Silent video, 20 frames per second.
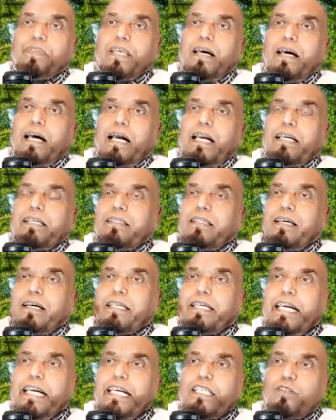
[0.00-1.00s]
and the
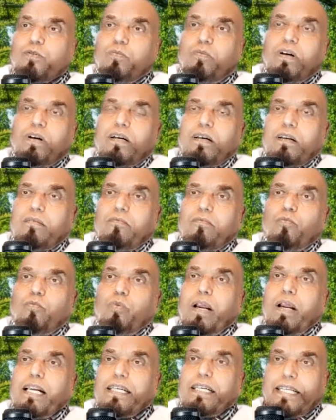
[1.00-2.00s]
gates were
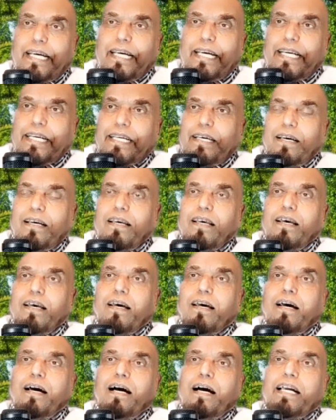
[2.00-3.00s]
welded
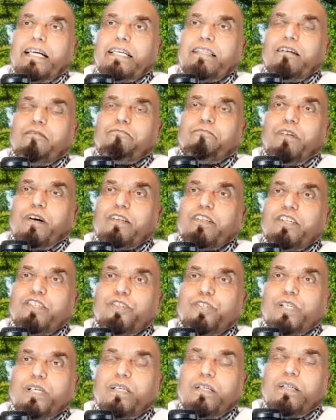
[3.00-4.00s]
and the
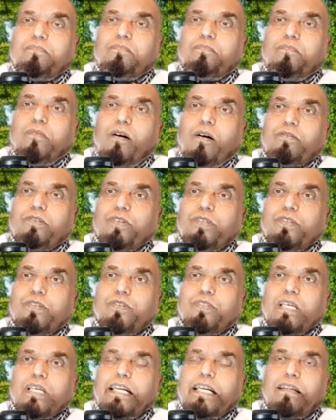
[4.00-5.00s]
furniture
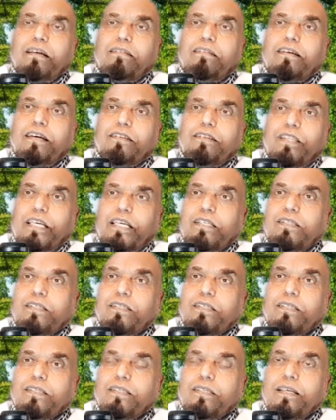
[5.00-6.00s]
boxes and other
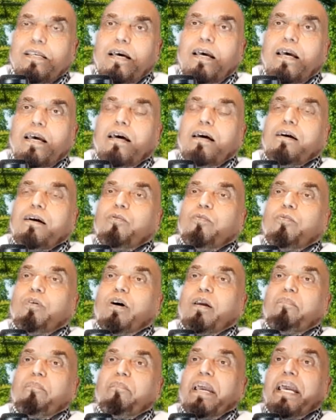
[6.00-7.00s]
things
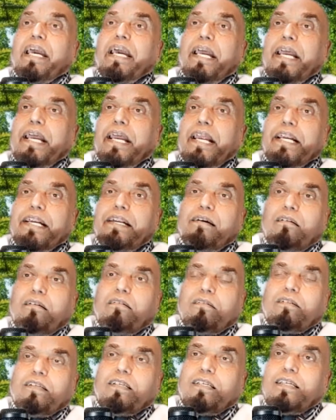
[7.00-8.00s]
were made
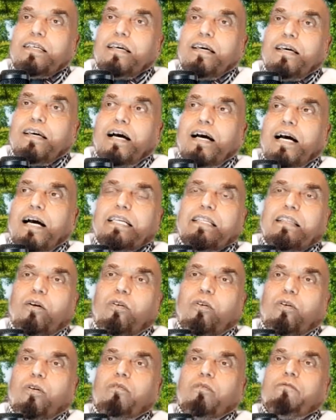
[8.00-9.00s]
and the
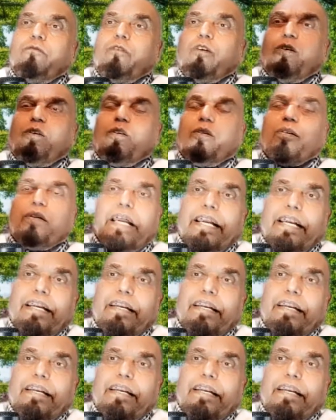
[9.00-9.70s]
whole floor and